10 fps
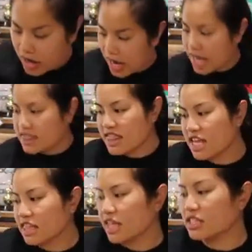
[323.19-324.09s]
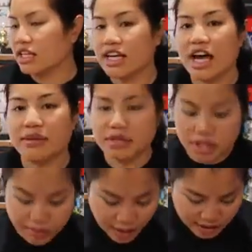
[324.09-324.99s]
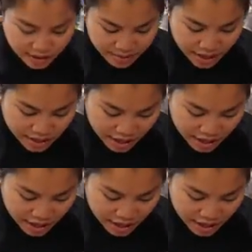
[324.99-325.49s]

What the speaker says: Okay, I think that's all the items in the box. I'm not